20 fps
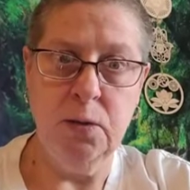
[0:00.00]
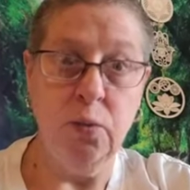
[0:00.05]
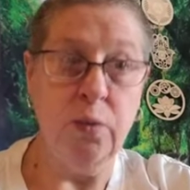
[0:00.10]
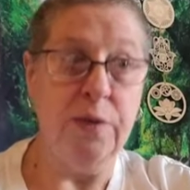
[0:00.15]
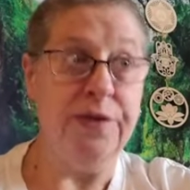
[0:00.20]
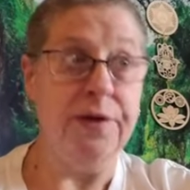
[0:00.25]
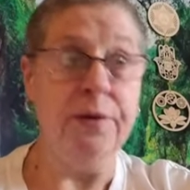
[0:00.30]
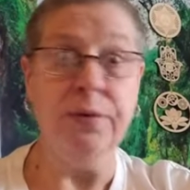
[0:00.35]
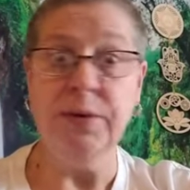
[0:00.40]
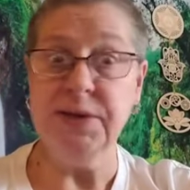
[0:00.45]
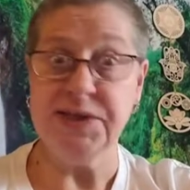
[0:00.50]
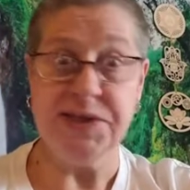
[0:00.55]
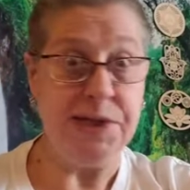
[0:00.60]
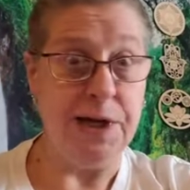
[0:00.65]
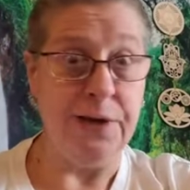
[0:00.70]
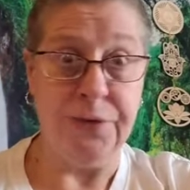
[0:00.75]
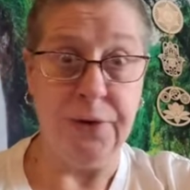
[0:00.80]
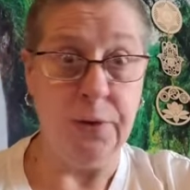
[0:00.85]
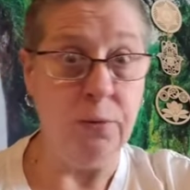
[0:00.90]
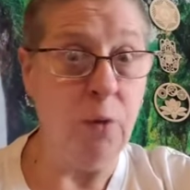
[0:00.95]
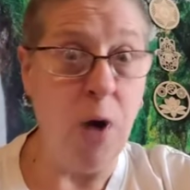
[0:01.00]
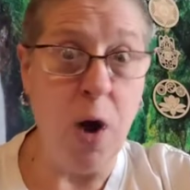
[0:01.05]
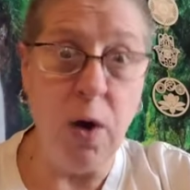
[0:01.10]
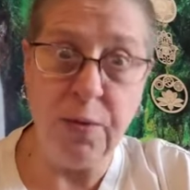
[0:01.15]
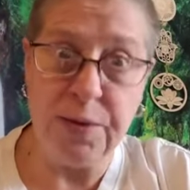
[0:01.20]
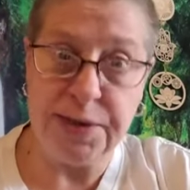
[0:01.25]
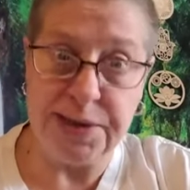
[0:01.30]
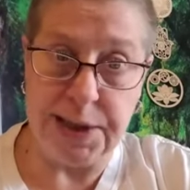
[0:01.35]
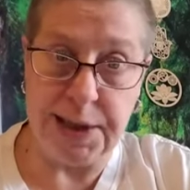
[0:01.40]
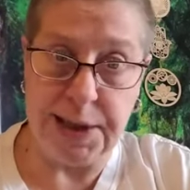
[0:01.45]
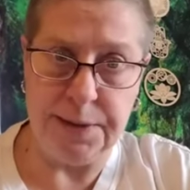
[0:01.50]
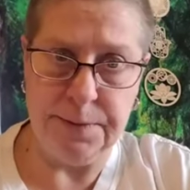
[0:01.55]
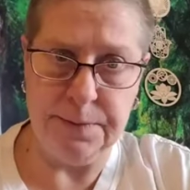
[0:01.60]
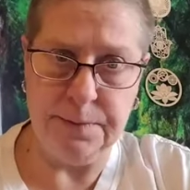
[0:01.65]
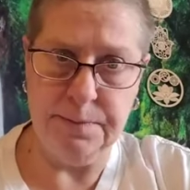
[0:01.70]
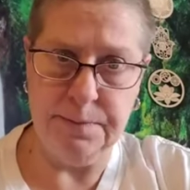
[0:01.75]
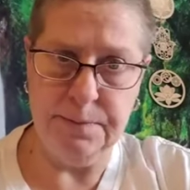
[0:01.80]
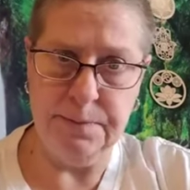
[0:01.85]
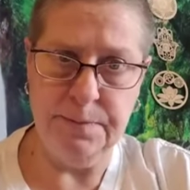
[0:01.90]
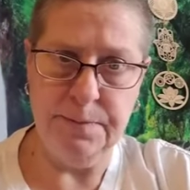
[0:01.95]
Well, there is nothing wrong with that.
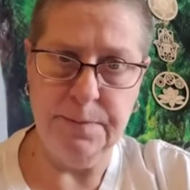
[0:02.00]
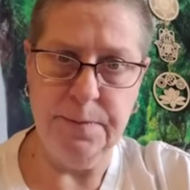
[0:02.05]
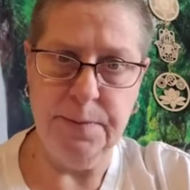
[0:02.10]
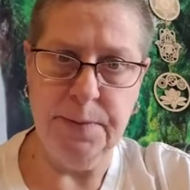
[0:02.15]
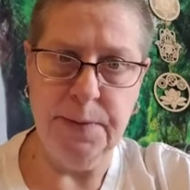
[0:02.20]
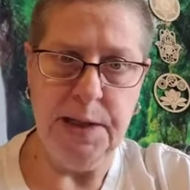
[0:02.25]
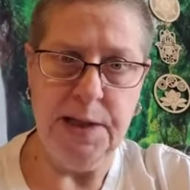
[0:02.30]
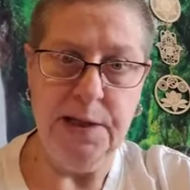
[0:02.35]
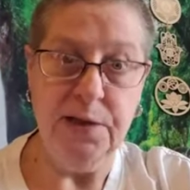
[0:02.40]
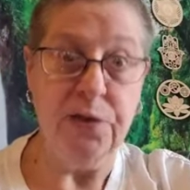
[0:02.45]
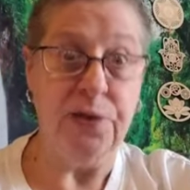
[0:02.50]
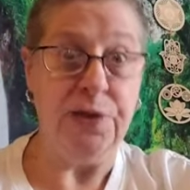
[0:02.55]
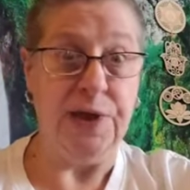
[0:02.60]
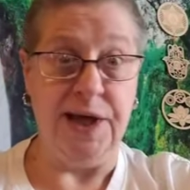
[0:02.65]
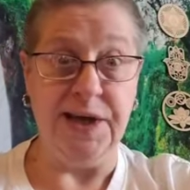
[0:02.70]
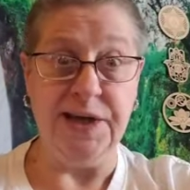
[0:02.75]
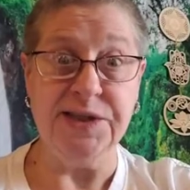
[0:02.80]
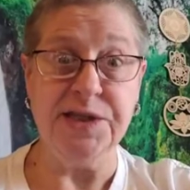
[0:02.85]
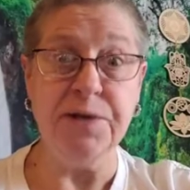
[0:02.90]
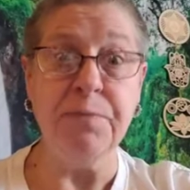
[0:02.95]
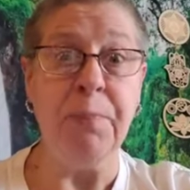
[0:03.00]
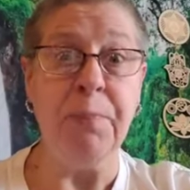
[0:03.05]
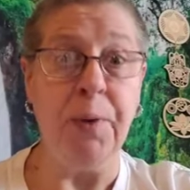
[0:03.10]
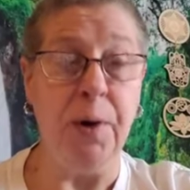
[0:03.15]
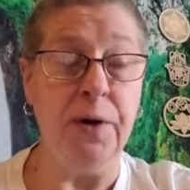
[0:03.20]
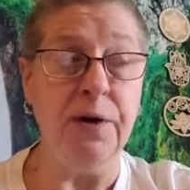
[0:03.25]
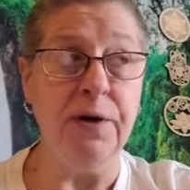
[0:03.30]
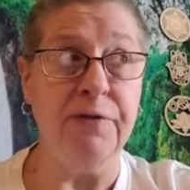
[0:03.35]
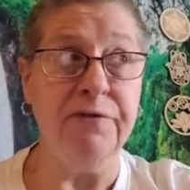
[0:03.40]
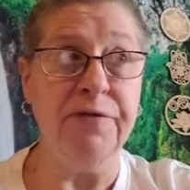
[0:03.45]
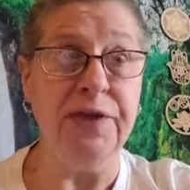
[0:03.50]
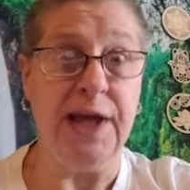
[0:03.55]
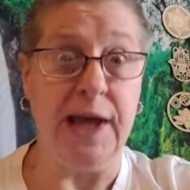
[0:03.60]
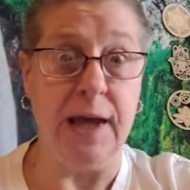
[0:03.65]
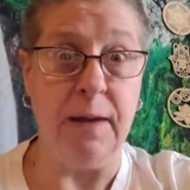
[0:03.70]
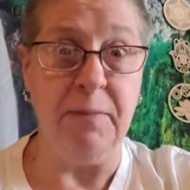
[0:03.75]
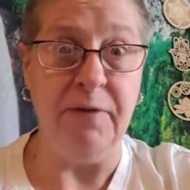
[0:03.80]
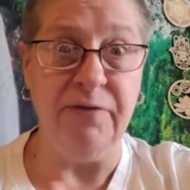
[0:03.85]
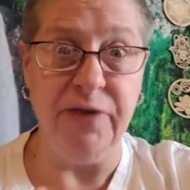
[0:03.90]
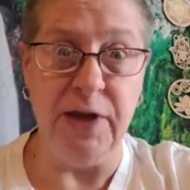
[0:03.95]
That is a part of the
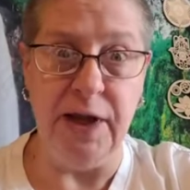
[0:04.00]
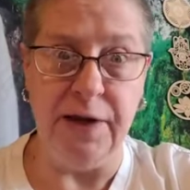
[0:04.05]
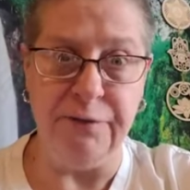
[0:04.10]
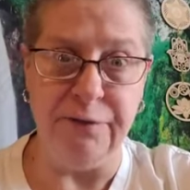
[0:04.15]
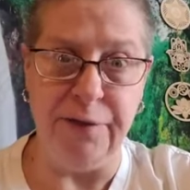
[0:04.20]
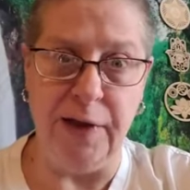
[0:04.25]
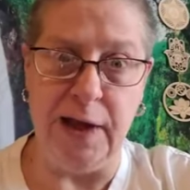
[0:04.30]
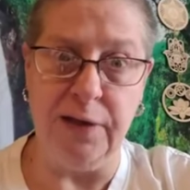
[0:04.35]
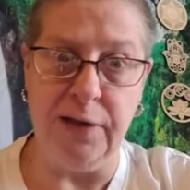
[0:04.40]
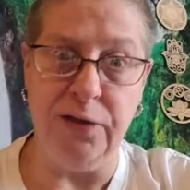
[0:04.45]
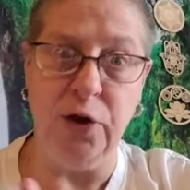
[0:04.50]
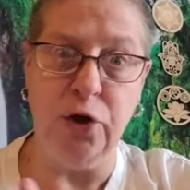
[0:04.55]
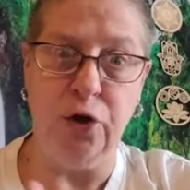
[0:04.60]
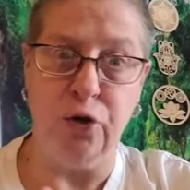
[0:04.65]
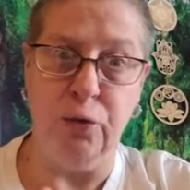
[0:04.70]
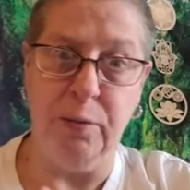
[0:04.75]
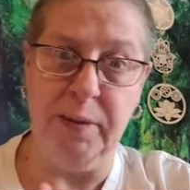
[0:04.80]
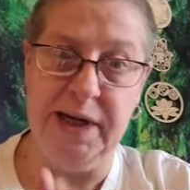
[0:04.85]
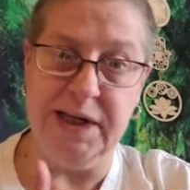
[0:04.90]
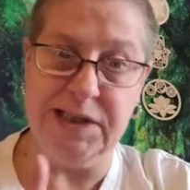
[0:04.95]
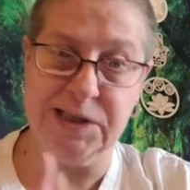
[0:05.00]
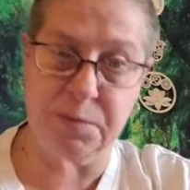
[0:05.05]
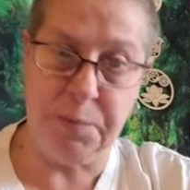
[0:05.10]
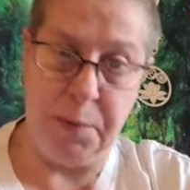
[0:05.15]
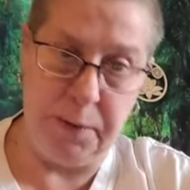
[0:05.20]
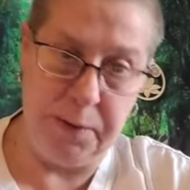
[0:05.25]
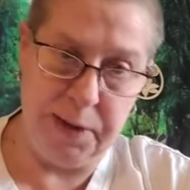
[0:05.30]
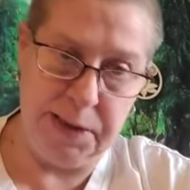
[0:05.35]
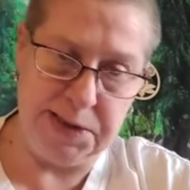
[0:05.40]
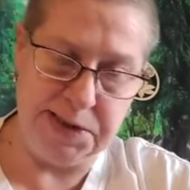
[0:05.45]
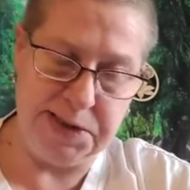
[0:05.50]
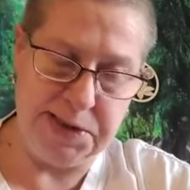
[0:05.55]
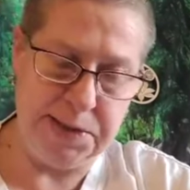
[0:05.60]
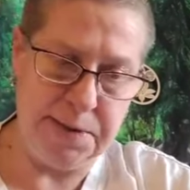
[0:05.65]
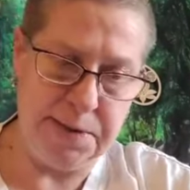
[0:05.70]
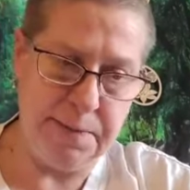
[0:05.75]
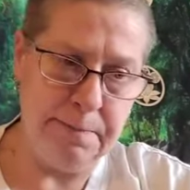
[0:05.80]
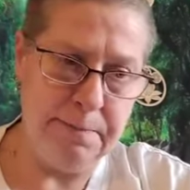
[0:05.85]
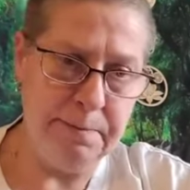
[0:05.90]
game of life and the human experience.